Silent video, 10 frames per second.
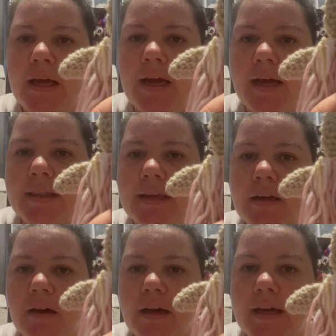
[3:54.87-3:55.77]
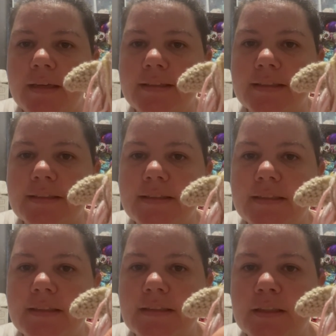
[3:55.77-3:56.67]
And then I just
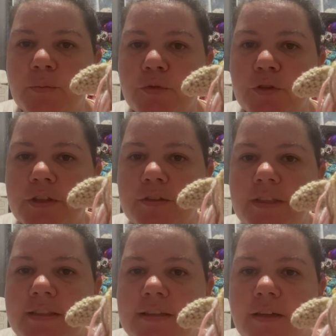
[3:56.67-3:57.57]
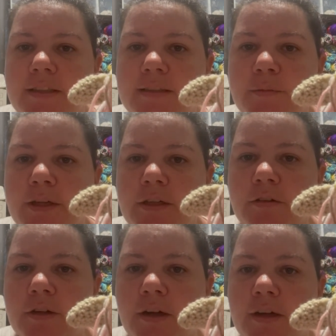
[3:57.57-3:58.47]
did embroidery, so I just went
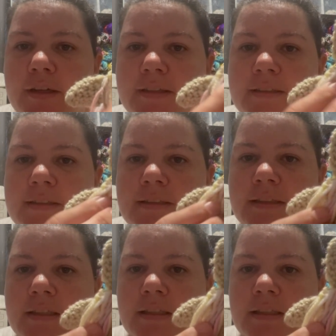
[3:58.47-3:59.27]
across,